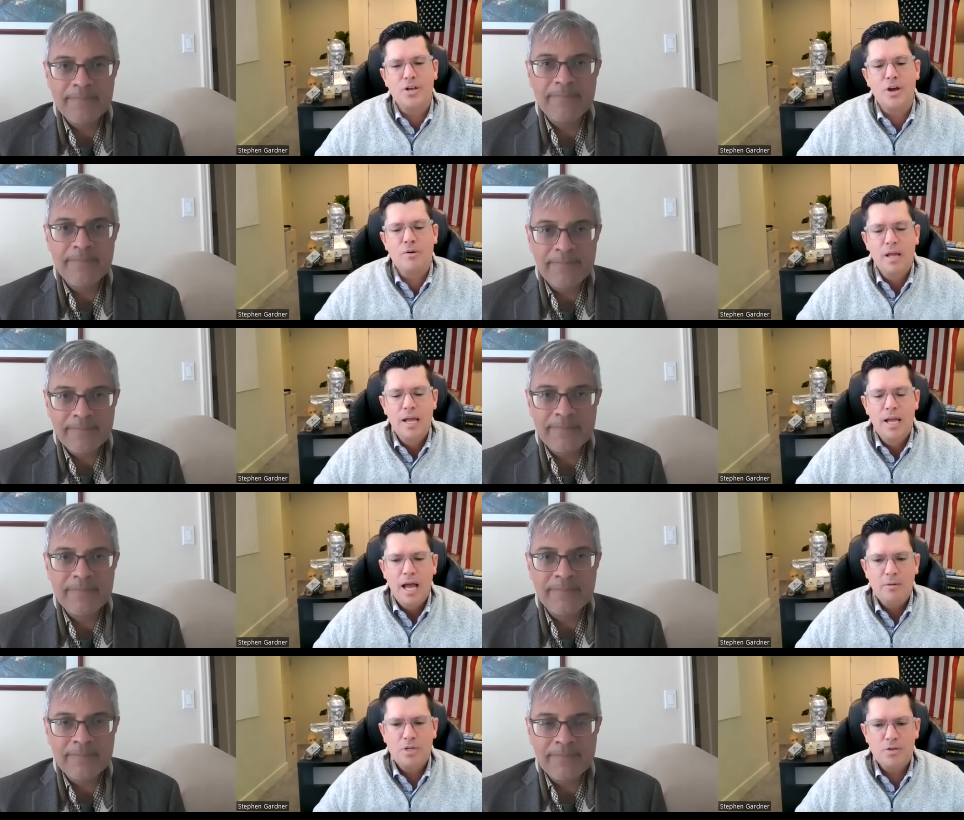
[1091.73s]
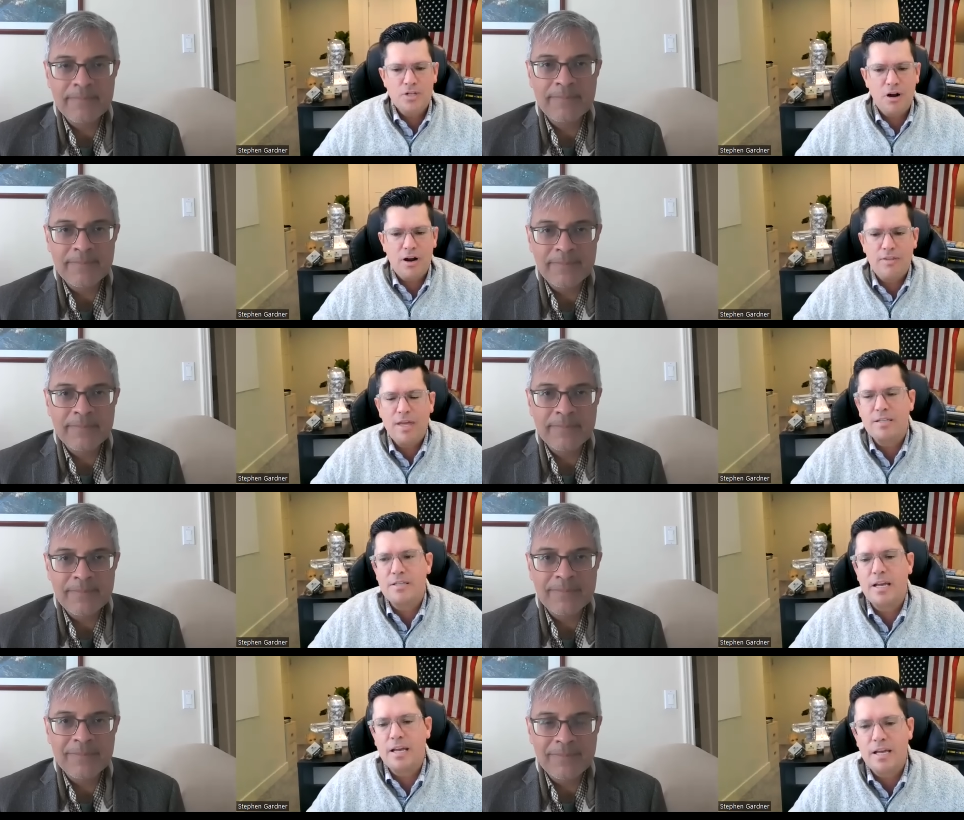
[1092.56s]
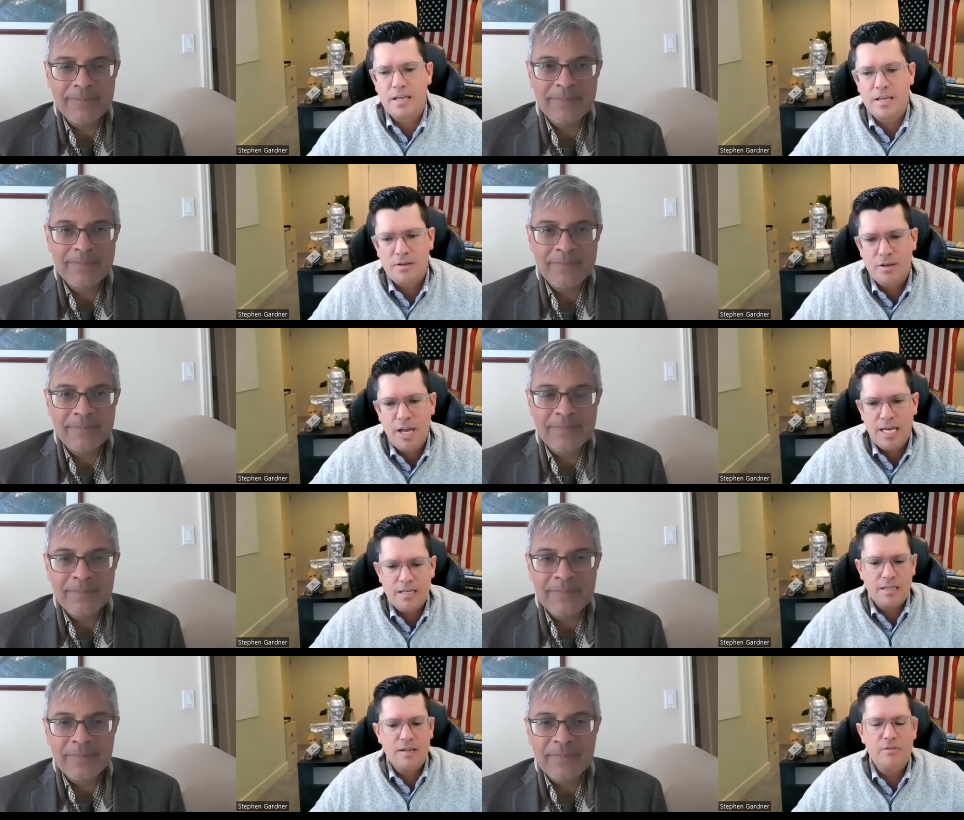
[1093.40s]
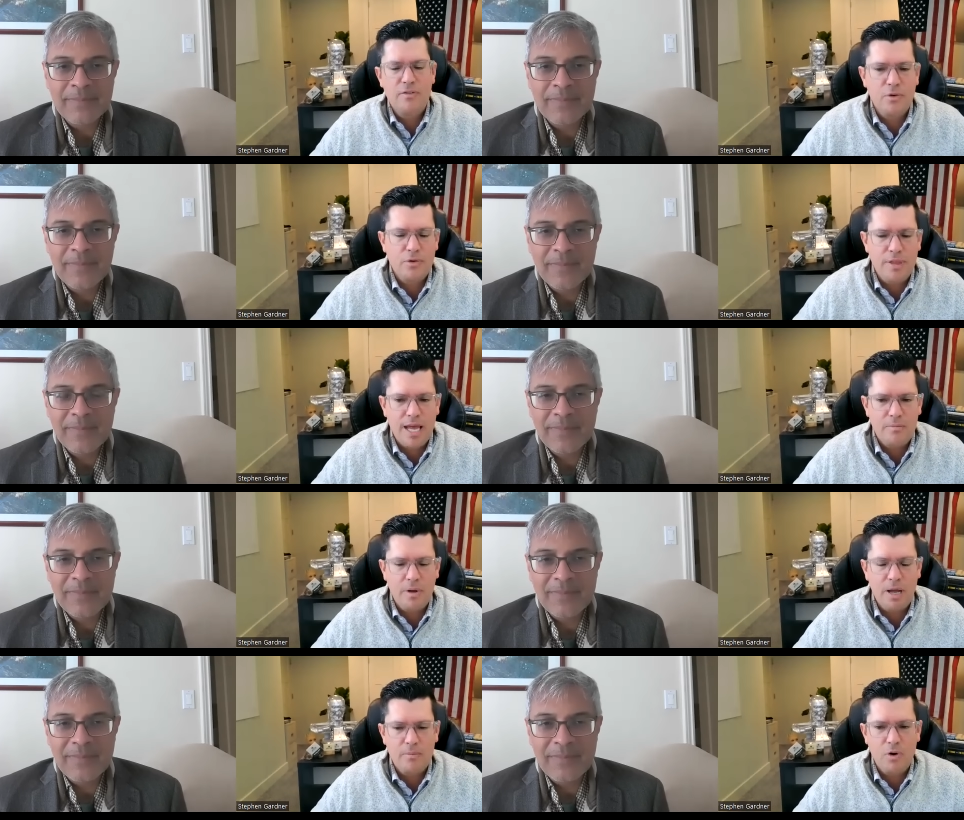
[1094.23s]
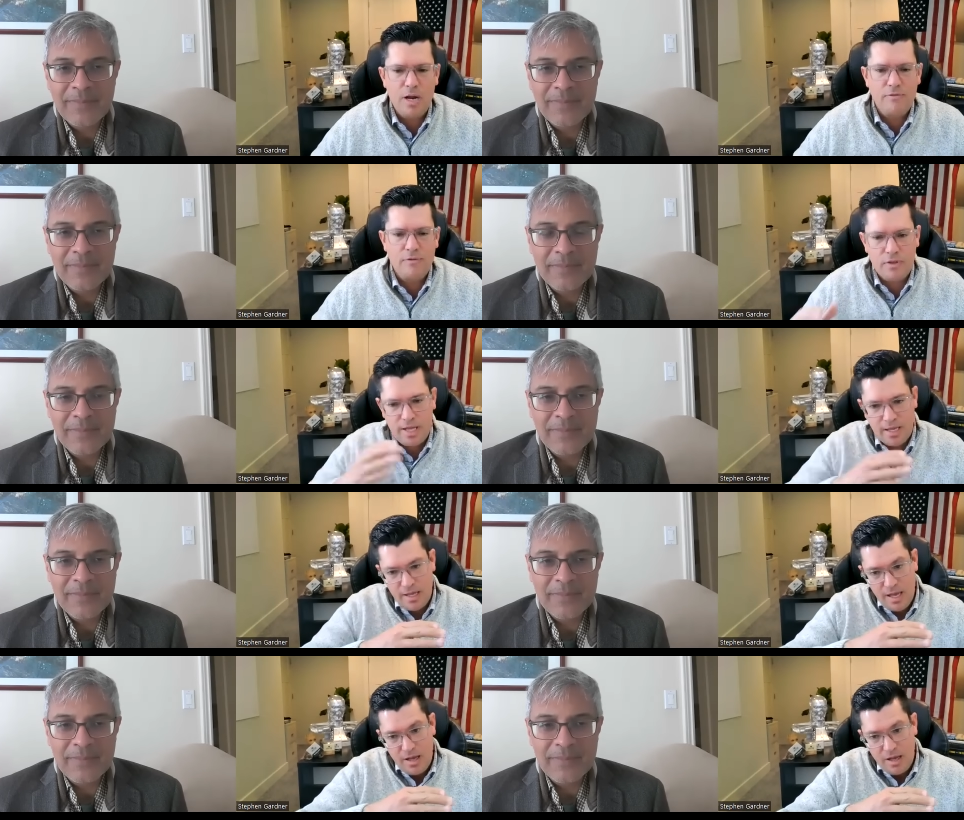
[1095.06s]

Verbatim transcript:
Speaker 1: So, I'm so sorry that uh, you, you had to live through that. I'm, I'm grateful that